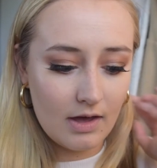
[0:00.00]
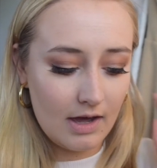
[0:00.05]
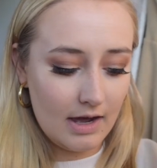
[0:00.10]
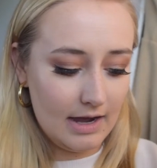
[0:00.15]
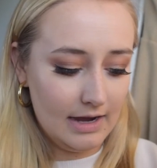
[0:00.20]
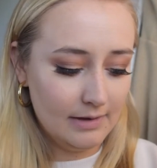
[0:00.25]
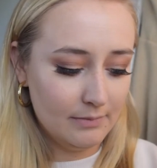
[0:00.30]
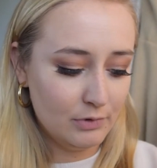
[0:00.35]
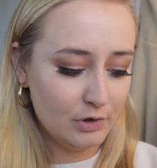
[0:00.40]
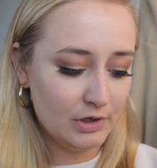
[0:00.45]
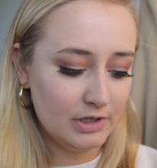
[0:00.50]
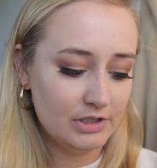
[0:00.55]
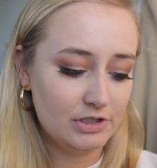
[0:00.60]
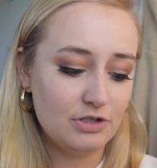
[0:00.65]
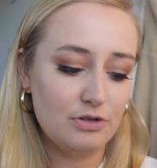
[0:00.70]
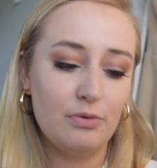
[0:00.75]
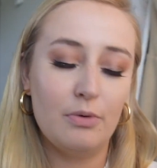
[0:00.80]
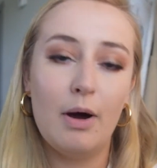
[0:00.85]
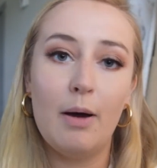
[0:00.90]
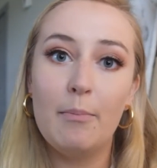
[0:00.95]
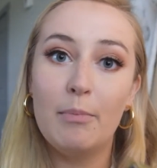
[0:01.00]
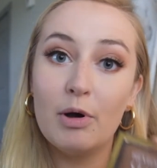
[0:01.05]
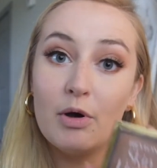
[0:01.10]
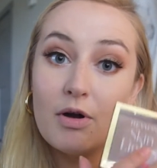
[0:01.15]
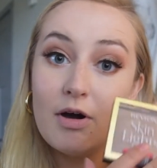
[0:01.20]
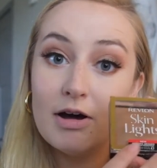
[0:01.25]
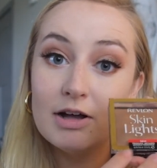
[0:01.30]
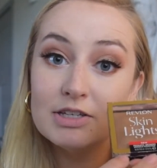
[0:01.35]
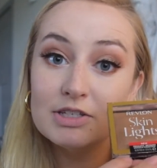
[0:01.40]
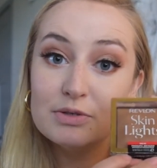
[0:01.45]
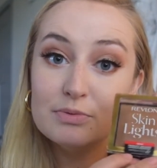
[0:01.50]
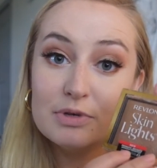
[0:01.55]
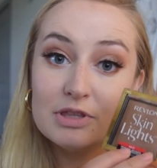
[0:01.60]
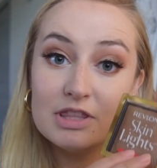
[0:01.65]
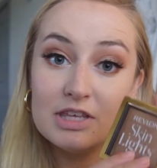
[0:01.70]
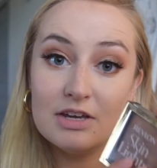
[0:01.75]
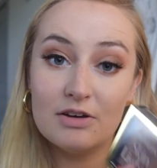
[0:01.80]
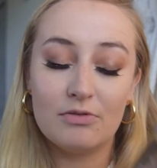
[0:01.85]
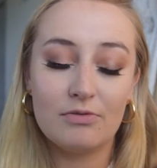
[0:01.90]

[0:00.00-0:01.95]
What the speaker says: I am going to bronze with the